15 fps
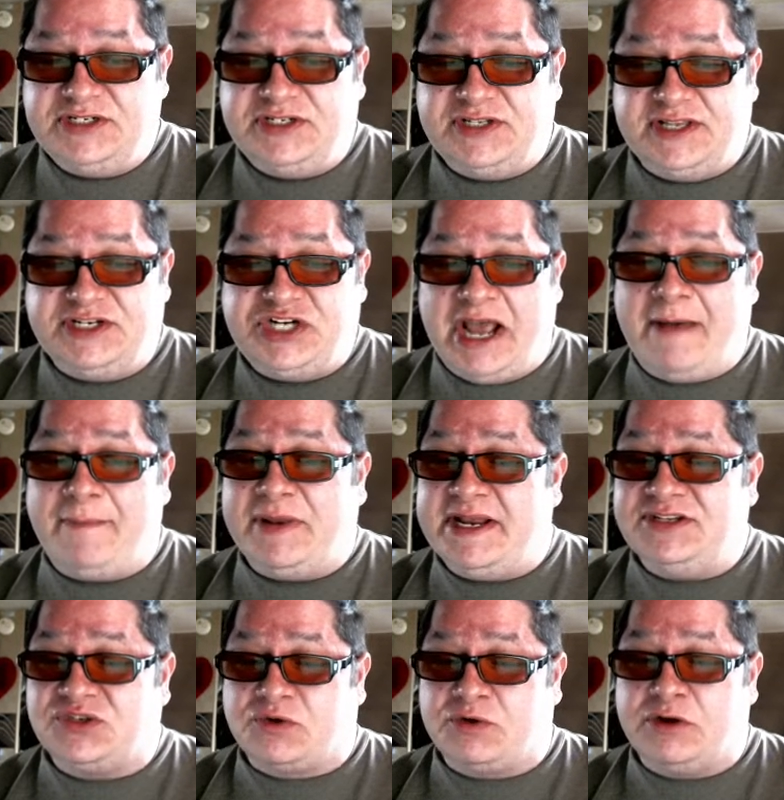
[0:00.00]
to the
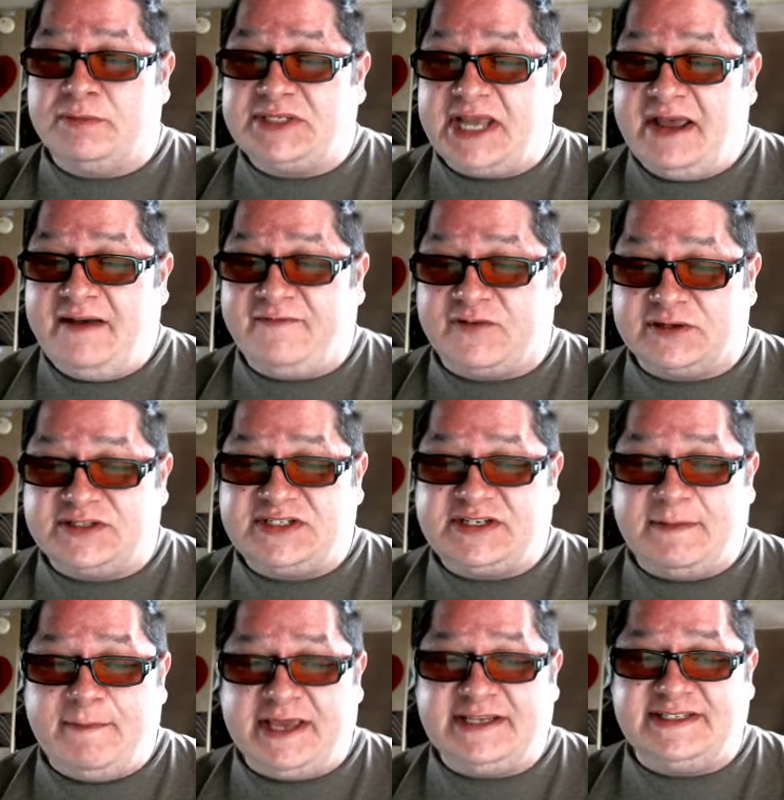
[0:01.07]
Japanese group's efforts to
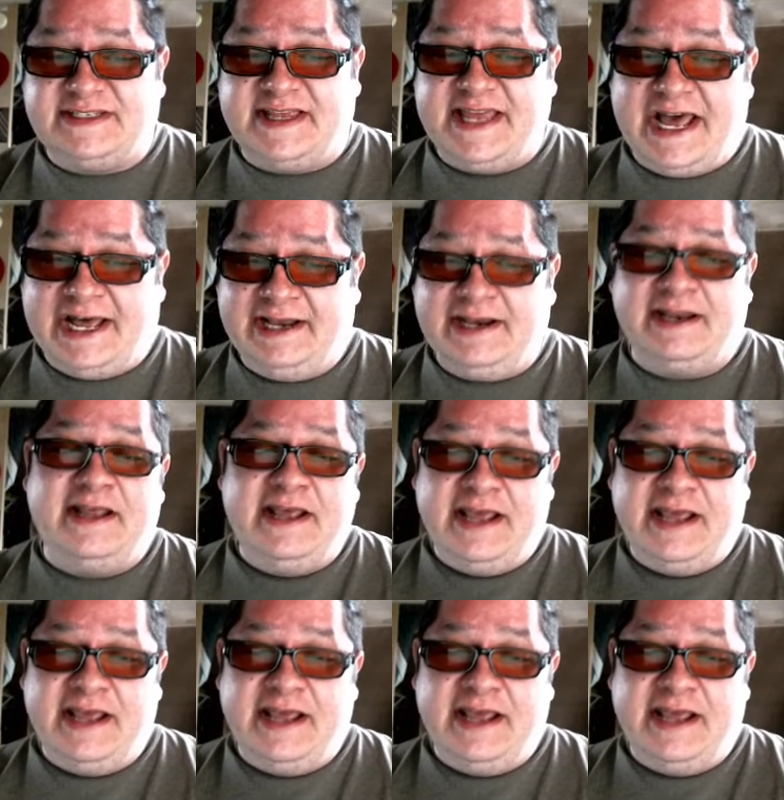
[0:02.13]
mix that